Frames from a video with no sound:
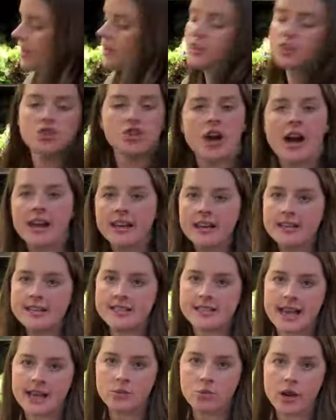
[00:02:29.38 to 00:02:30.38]
you're trying to
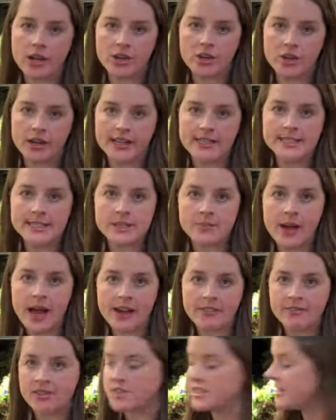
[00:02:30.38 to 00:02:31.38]
decide what greens to
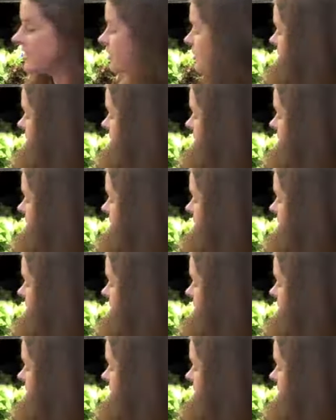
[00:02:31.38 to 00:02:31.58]
buy for dinner